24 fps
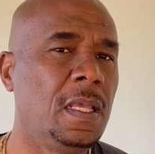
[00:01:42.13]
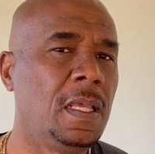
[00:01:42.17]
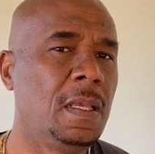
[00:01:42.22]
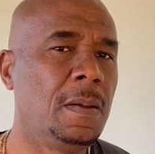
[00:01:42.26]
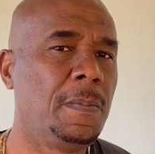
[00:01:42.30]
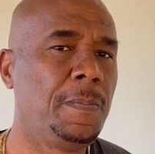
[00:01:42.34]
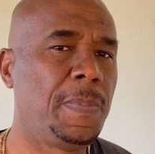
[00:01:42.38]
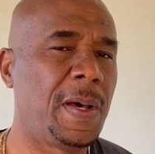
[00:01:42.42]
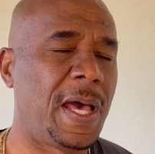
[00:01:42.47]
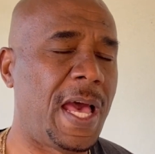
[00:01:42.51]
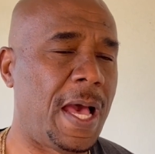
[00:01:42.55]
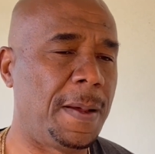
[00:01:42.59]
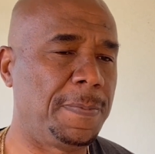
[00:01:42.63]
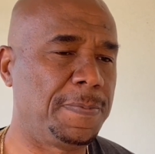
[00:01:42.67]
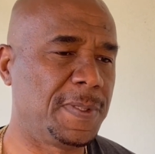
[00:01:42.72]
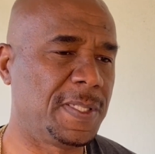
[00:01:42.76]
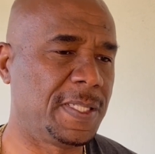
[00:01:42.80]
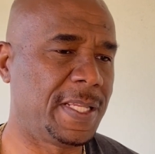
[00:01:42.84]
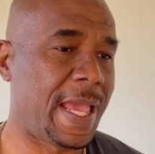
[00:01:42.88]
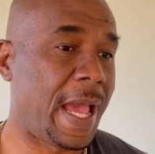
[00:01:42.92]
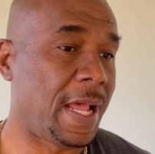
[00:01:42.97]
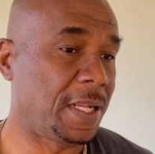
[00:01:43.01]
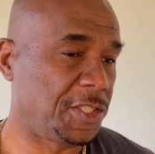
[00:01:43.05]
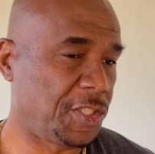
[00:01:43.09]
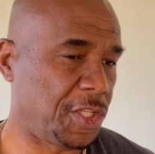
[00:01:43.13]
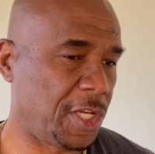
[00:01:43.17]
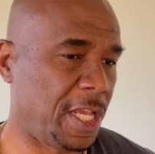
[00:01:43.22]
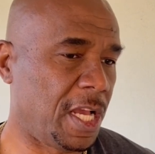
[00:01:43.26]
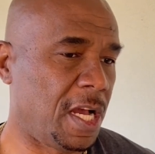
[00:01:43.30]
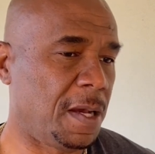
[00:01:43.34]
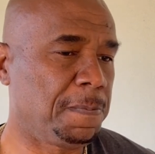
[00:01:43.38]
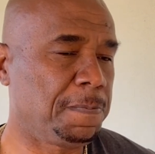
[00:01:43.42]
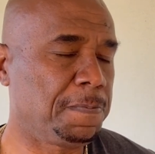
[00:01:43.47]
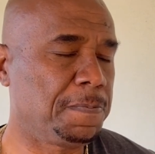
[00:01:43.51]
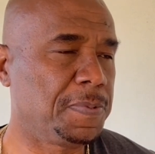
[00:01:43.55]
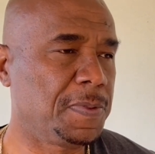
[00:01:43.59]
perhaps catching
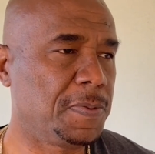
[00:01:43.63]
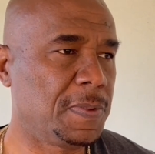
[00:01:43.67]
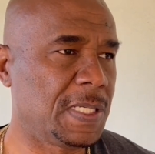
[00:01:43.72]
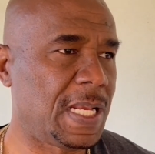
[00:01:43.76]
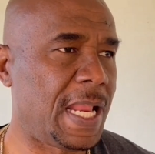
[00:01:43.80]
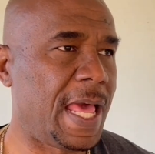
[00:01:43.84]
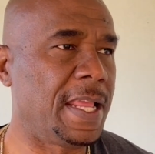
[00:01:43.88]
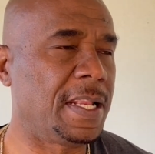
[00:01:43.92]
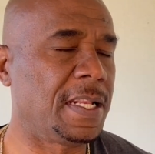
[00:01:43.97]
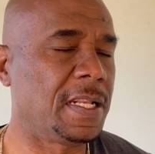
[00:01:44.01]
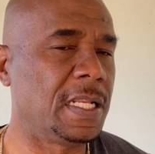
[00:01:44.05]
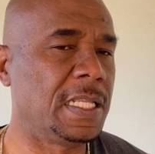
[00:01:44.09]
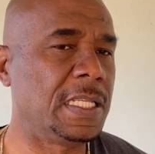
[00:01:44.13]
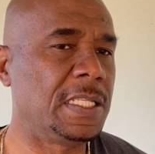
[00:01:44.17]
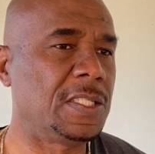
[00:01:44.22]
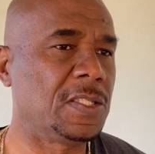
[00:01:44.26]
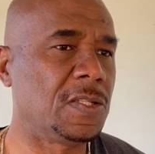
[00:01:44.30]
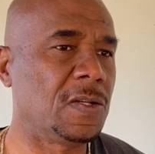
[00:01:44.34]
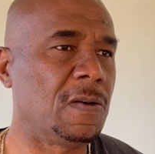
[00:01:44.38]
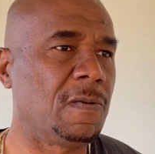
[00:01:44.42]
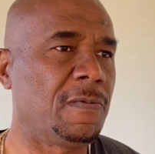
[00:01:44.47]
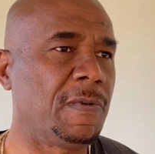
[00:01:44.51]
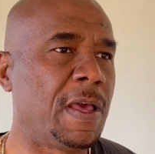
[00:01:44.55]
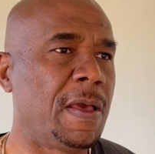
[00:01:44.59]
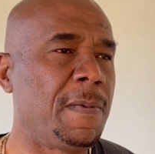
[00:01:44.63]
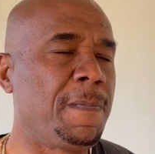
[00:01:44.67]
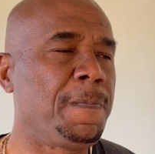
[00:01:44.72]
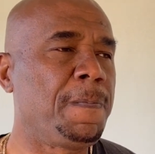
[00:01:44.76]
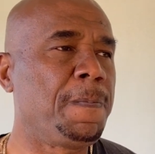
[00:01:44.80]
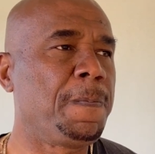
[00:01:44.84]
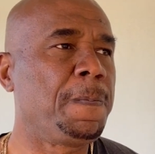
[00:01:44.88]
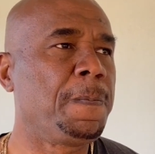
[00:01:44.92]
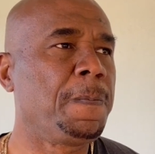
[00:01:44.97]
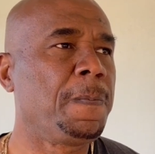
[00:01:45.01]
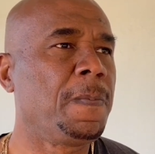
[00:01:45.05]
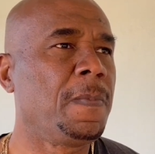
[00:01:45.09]
up slightly to
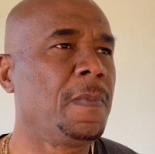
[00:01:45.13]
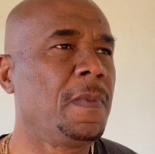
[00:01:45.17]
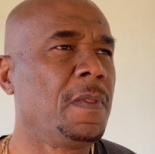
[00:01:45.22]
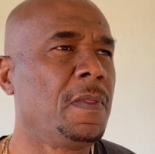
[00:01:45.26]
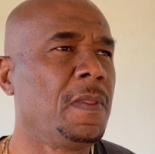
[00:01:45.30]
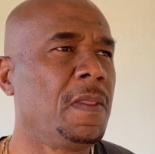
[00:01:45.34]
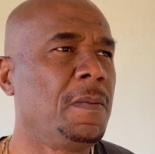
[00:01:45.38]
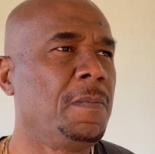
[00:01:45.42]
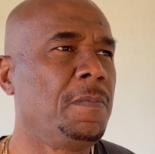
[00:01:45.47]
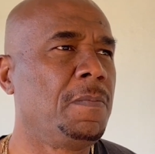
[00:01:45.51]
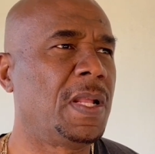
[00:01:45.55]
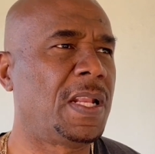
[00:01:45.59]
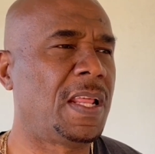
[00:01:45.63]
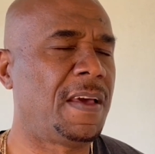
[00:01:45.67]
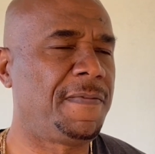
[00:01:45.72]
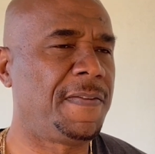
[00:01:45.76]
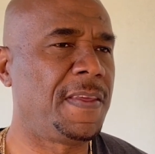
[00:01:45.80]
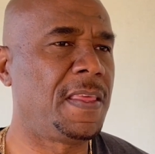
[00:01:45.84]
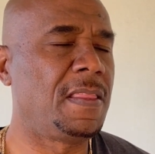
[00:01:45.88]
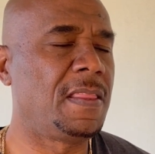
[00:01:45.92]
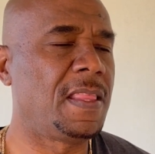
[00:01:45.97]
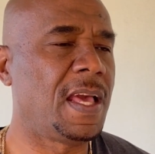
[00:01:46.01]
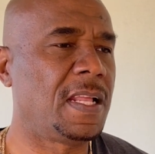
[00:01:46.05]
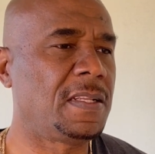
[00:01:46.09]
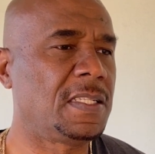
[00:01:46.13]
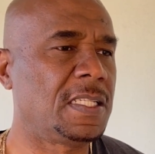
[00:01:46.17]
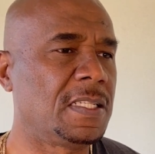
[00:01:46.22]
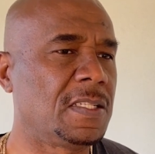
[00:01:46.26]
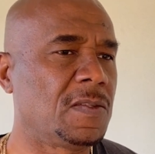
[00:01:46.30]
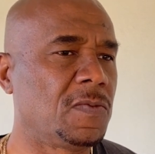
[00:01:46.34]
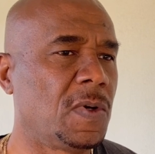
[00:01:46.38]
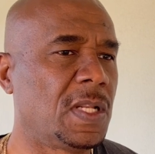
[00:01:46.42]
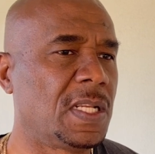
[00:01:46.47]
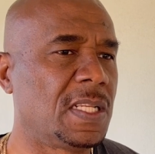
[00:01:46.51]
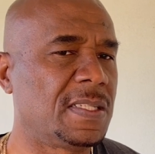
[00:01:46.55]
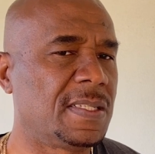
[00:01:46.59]
them, but I think that is
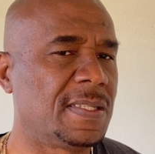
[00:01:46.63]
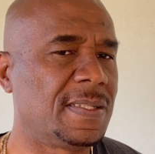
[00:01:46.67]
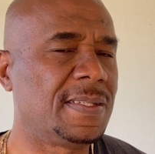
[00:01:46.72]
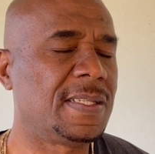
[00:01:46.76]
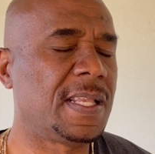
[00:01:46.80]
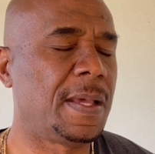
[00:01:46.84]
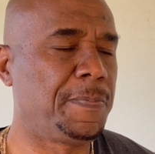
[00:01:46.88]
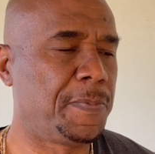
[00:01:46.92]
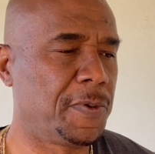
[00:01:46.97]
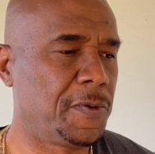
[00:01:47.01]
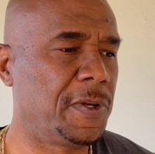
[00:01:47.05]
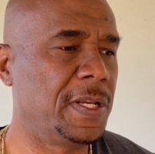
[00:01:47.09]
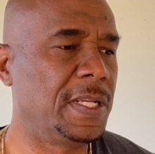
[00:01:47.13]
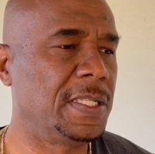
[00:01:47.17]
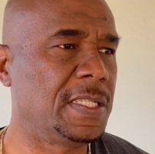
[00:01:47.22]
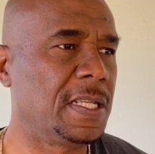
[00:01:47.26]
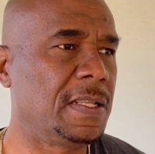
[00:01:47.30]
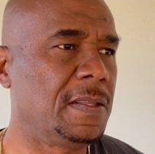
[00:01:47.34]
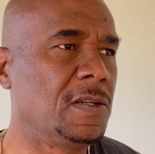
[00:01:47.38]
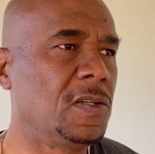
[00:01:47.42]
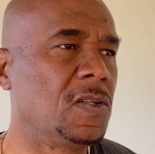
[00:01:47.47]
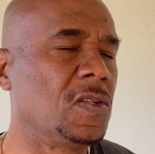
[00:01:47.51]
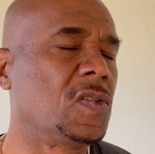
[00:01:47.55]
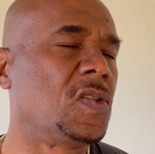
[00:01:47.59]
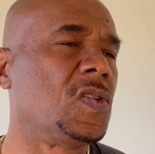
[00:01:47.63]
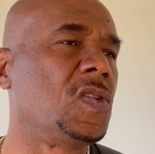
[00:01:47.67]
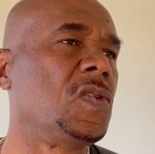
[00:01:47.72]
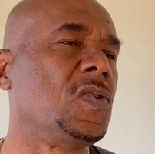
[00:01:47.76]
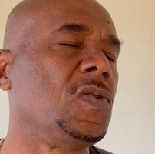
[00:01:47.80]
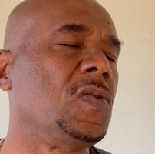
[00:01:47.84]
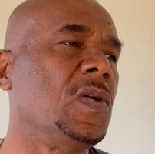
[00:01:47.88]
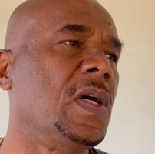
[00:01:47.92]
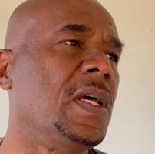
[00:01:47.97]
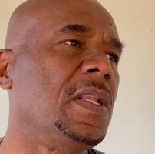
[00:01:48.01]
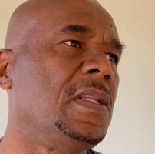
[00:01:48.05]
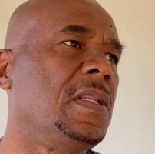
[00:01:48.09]
what has separated those
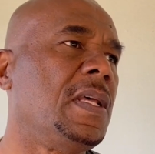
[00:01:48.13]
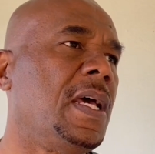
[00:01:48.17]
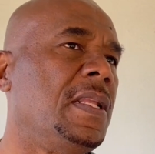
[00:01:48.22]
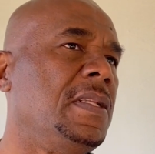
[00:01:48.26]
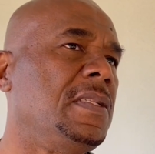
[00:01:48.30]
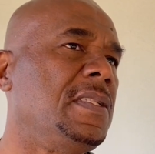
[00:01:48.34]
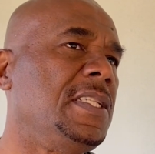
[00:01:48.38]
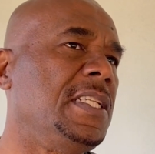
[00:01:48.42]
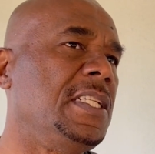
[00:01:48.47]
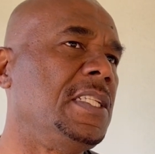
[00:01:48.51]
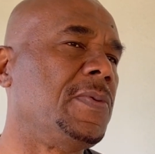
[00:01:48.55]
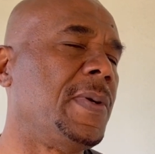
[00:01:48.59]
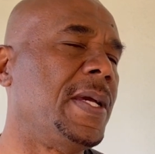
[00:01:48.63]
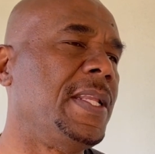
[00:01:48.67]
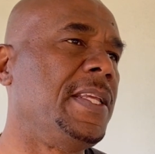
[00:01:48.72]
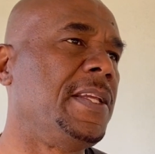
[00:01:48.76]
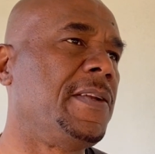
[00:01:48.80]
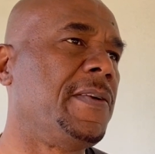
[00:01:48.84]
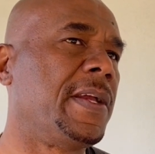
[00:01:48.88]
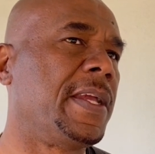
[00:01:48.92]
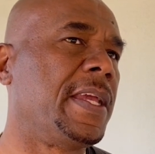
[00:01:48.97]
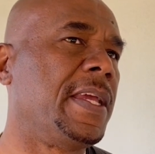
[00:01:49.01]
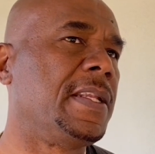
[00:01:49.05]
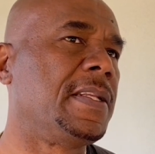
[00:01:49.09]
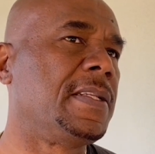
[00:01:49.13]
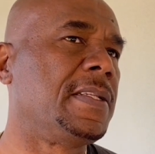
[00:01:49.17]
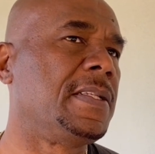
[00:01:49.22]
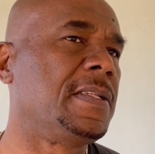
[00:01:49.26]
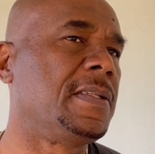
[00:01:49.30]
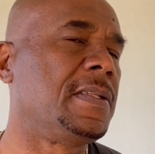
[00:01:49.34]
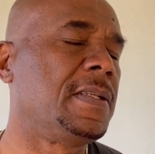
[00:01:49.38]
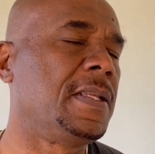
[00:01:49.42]
two. And T20 cricket,